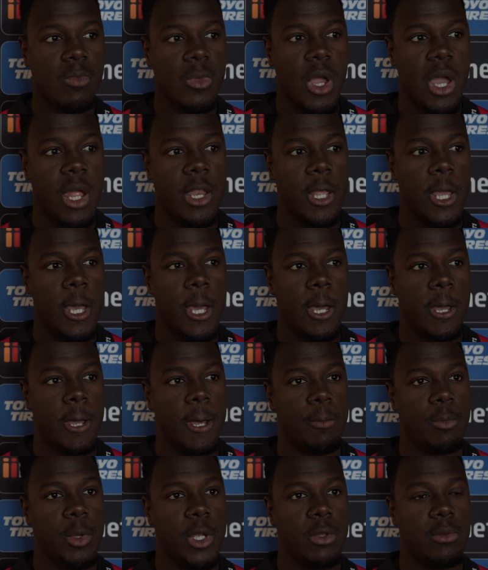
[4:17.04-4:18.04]
And yeah,
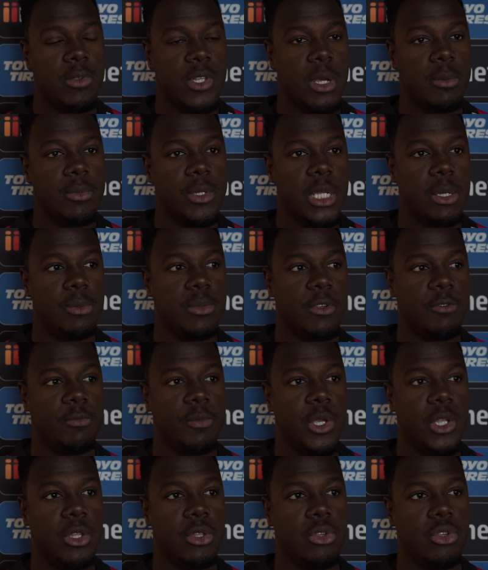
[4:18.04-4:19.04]
I mean, some teams have
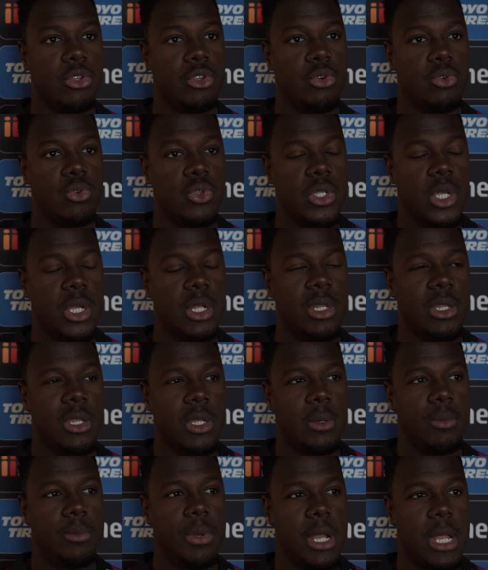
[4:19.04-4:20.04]
been using
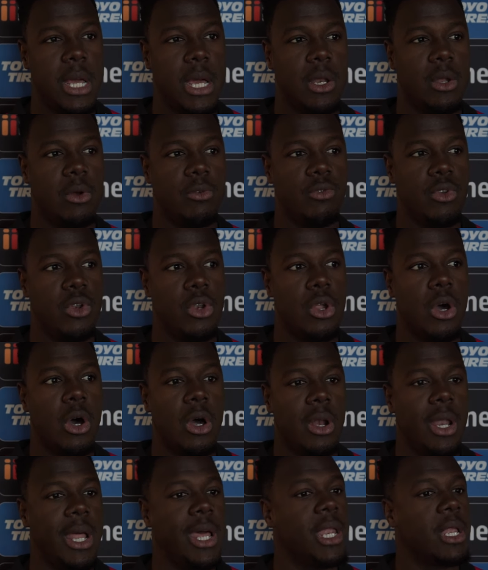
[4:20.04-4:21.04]
the plan of
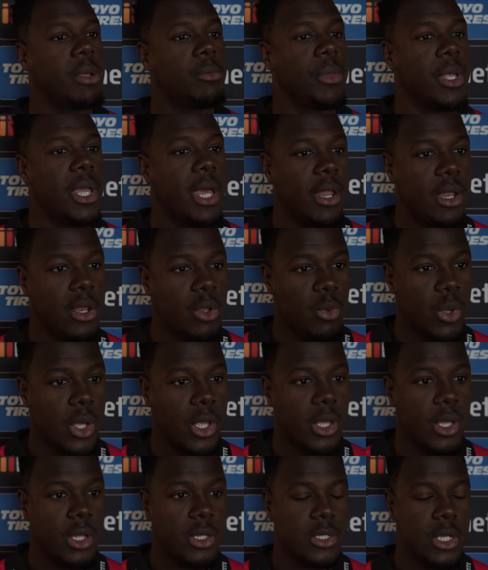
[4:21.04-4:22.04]
not letting him get any
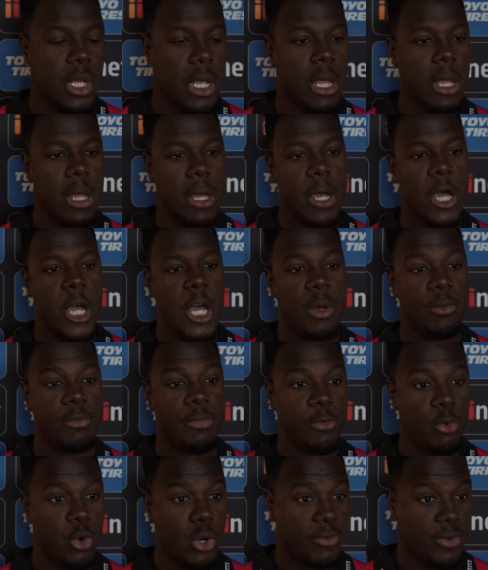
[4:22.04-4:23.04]
wickets, 4
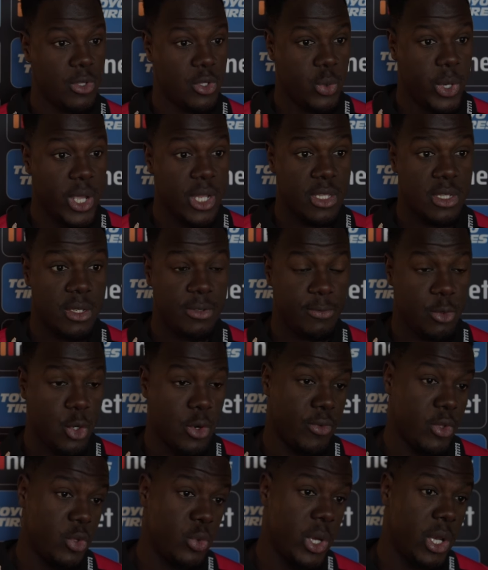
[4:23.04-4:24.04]
for 20,
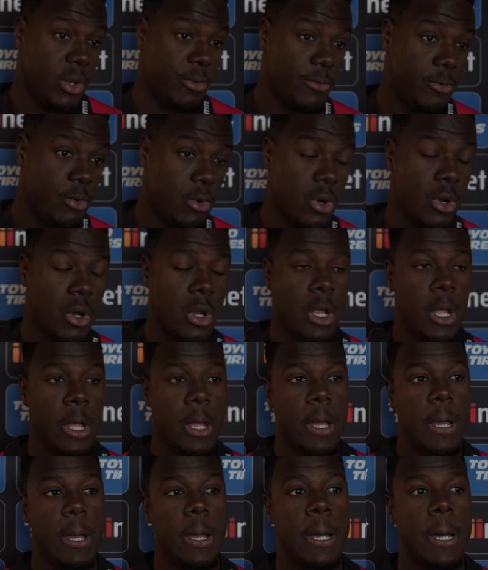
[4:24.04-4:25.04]
4 for
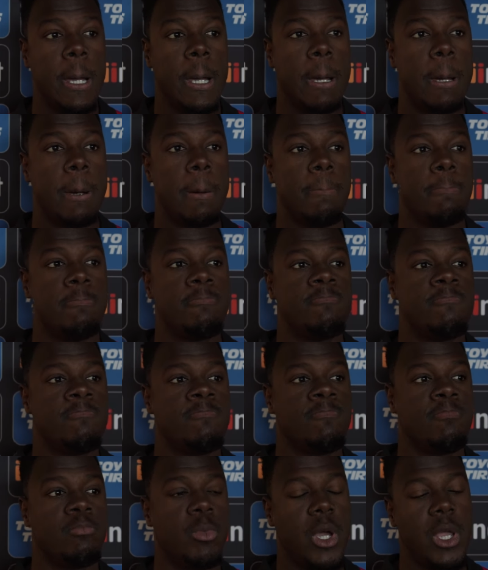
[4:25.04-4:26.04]
24.
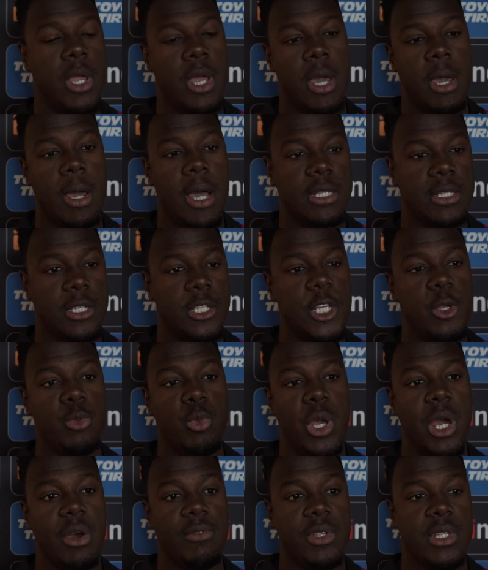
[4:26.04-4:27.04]
But yeah, as a team,
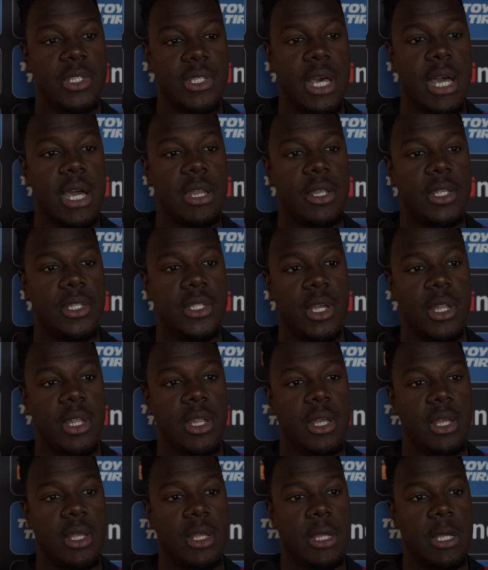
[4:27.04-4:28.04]
we haven't sat and
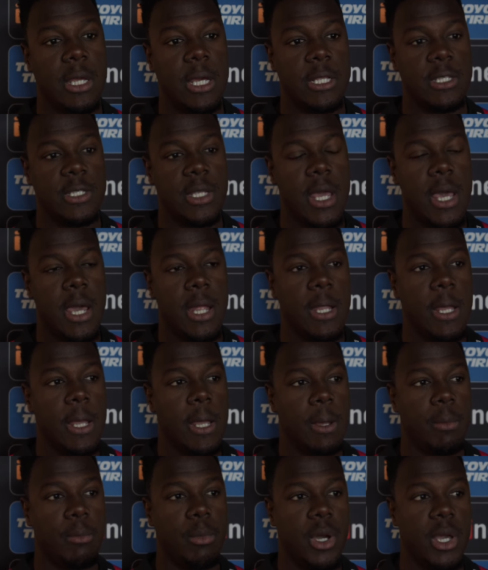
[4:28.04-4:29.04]
decided it as yet.
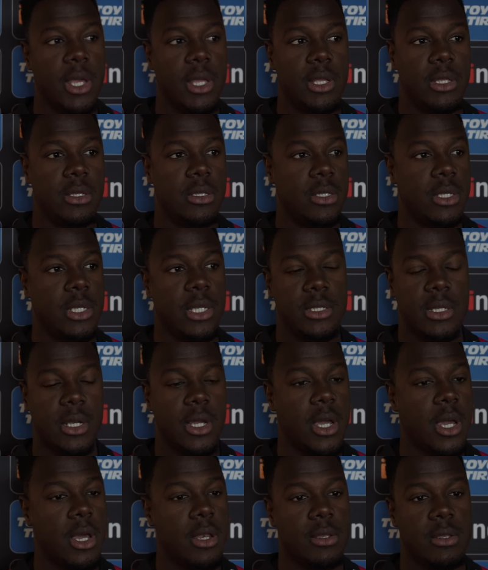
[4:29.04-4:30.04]
But he's a
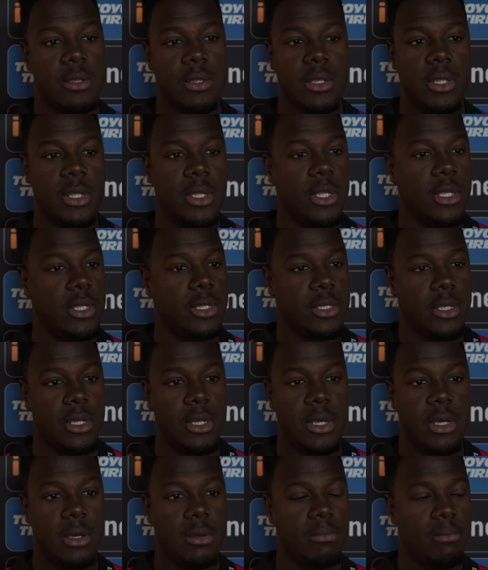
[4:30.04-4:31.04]
gun. He's
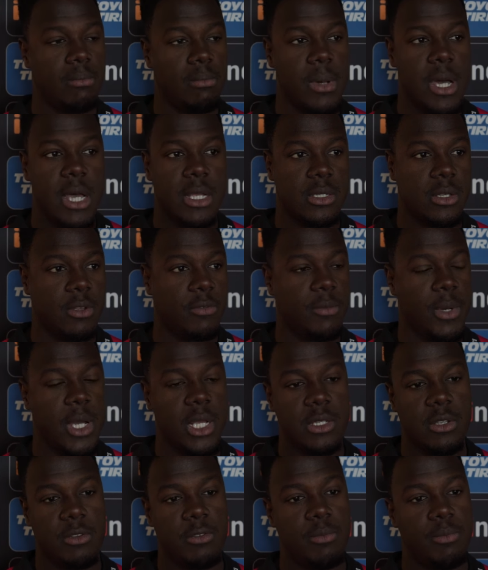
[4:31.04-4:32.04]
a massive,
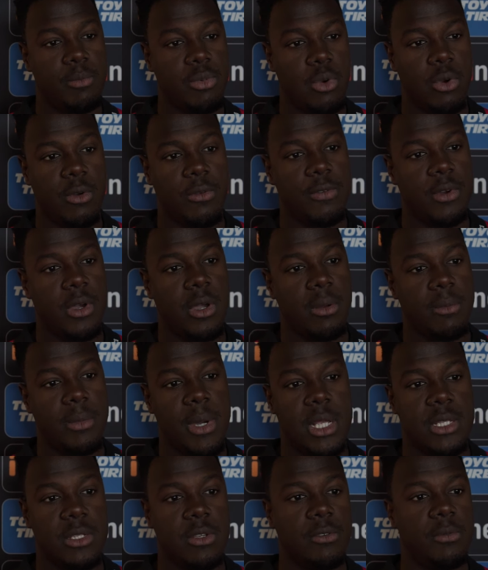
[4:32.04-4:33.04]
massive profile,
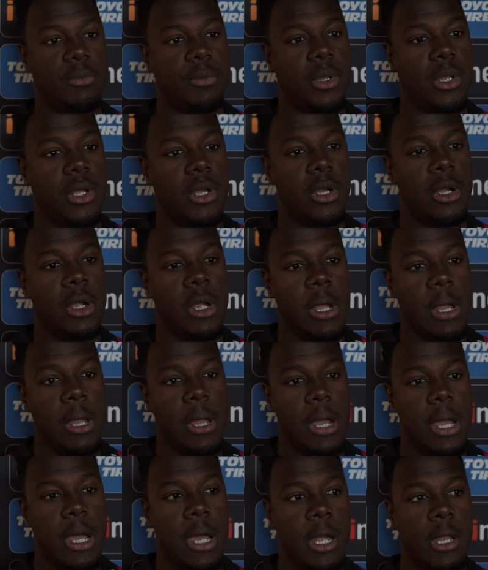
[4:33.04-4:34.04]
massive player.
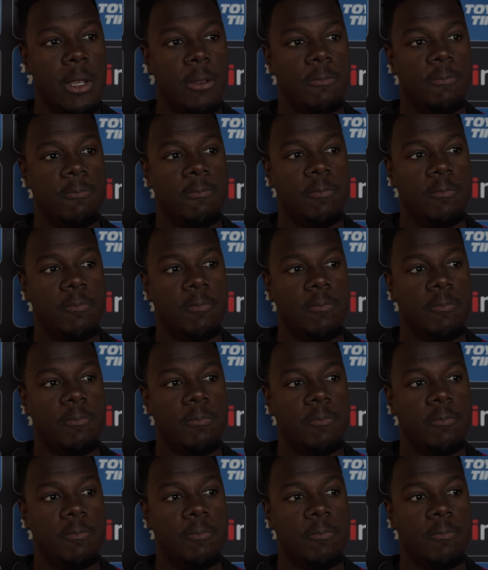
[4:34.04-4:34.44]
And